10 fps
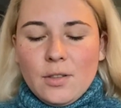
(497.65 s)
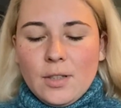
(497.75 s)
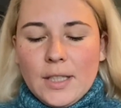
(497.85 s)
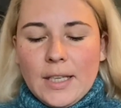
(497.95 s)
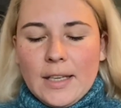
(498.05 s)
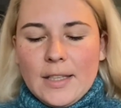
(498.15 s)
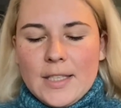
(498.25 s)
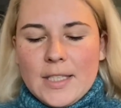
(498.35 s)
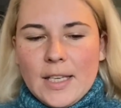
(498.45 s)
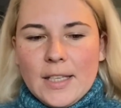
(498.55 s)
or another
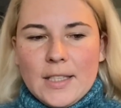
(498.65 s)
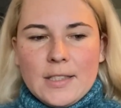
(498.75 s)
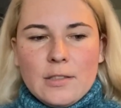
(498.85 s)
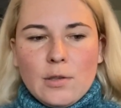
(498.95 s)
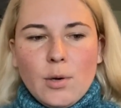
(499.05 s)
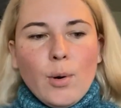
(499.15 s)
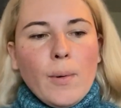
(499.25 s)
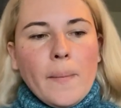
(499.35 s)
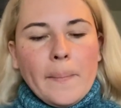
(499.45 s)
things. So